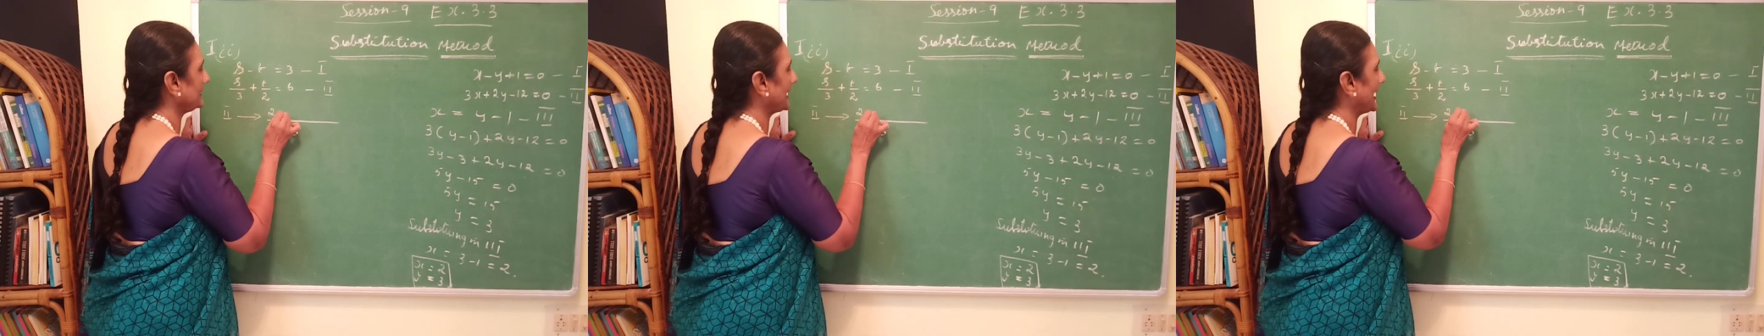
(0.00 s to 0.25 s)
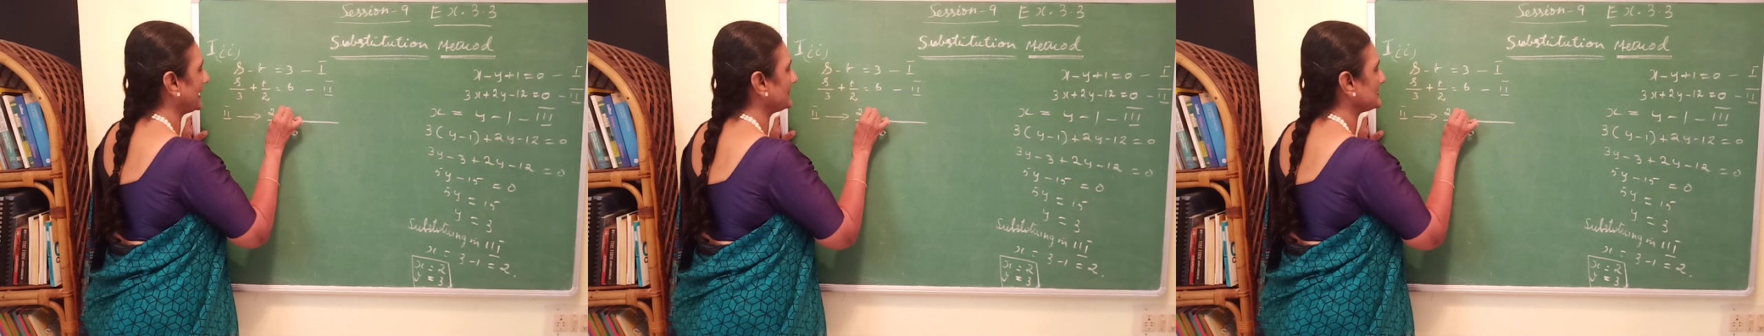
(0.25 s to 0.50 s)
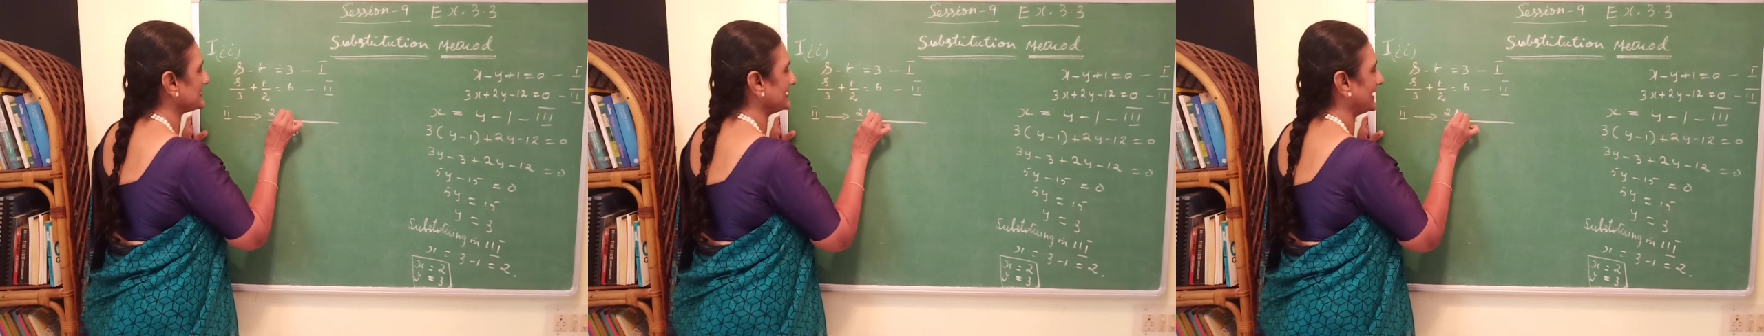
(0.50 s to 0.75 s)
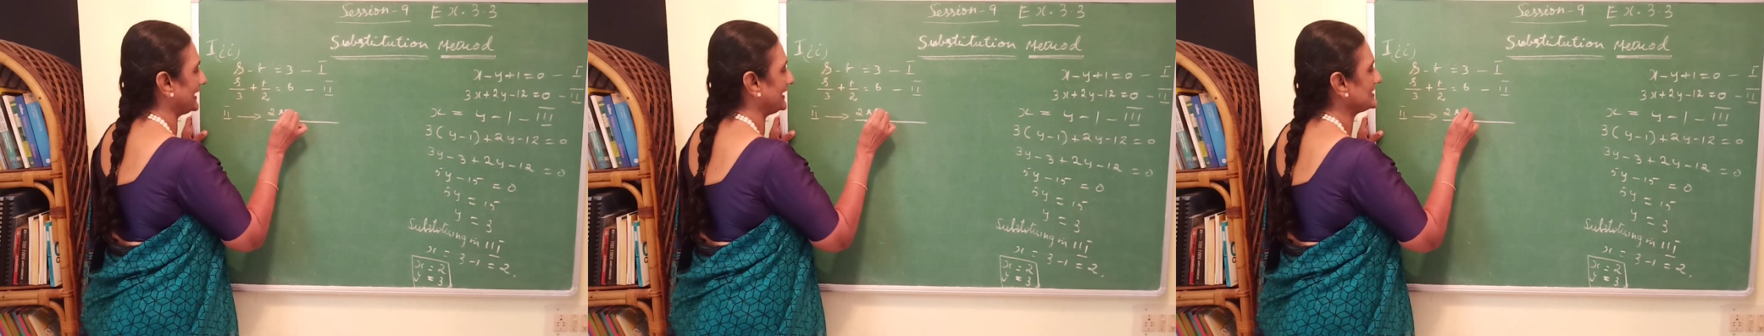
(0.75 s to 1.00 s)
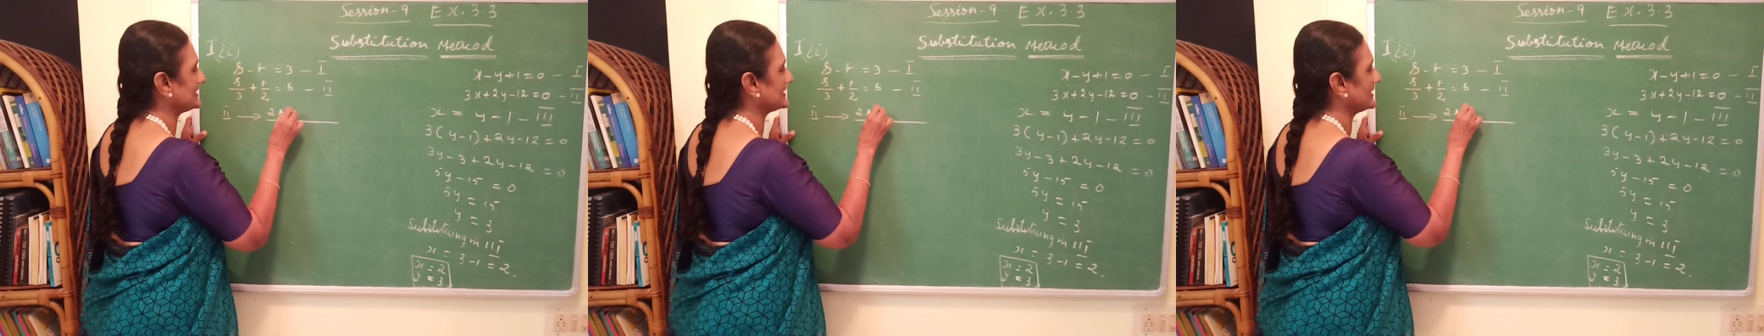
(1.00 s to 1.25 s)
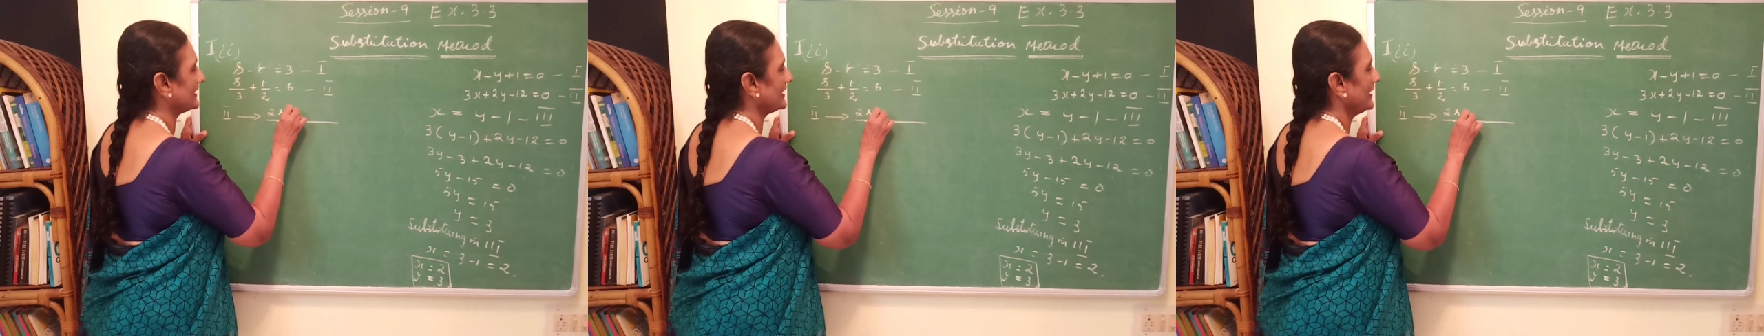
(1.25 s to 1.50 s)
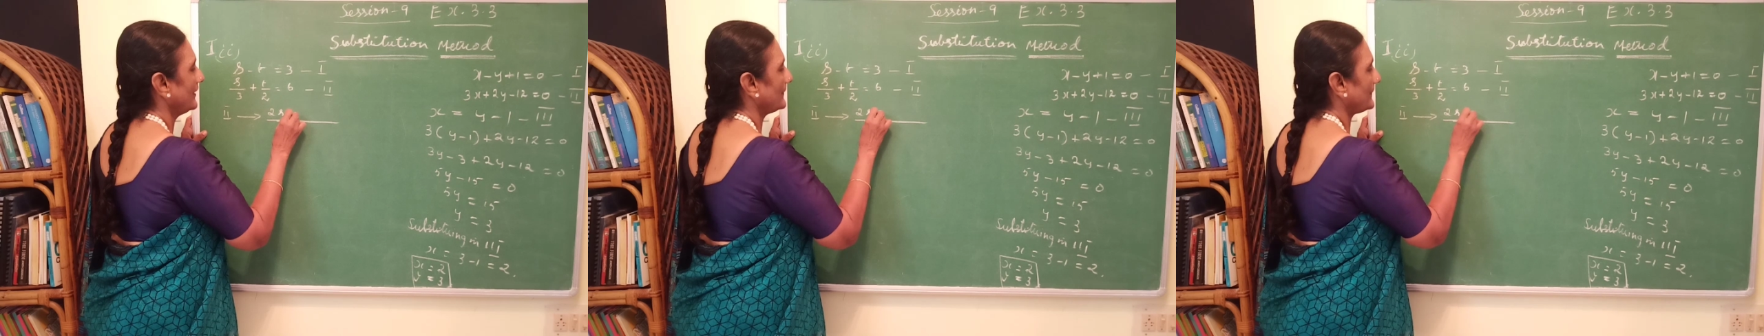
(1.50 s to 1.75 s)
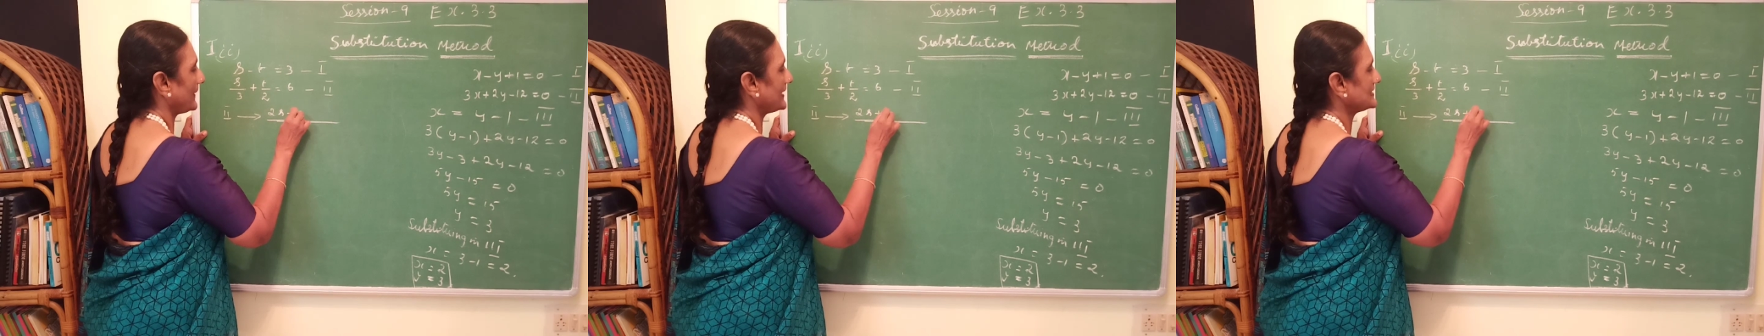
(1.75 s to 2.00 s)
times S
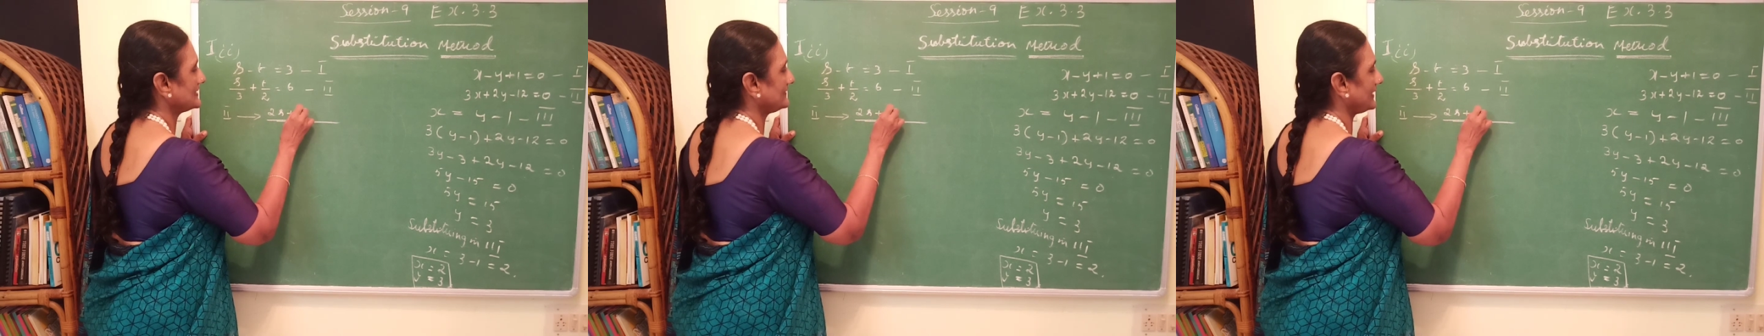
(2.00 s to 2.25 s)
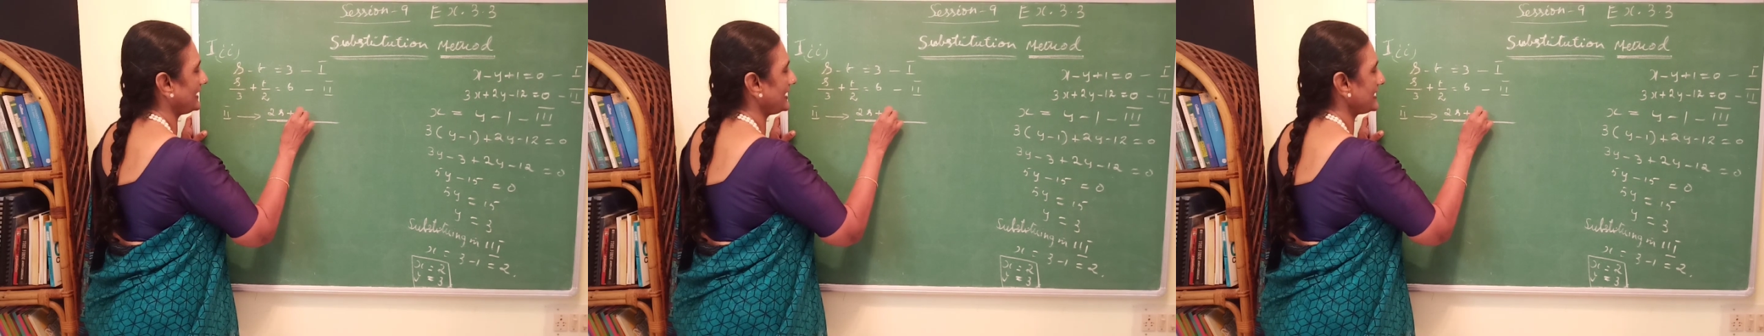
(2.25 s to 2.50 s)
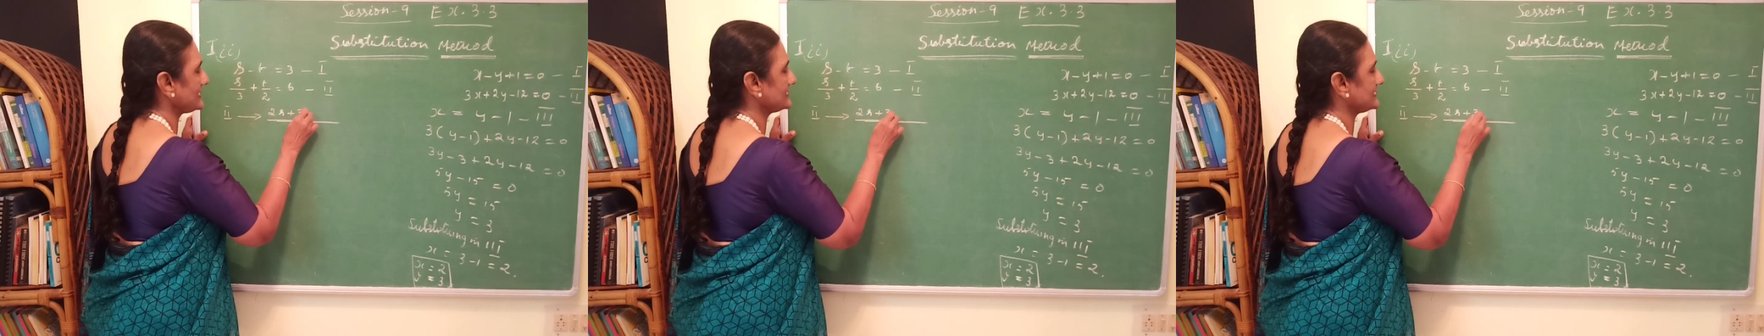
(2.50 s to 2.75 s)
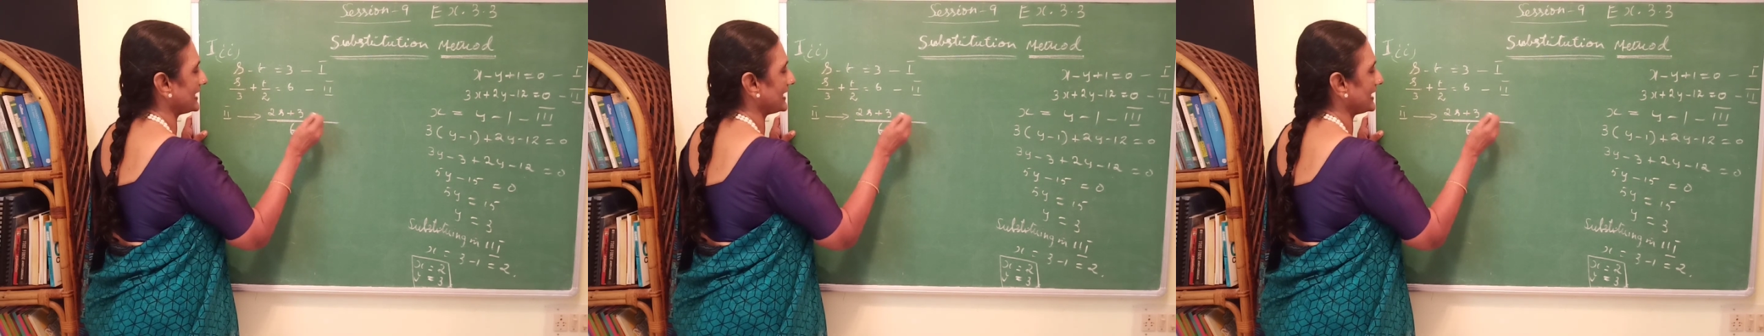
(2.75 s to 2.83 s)
plus 3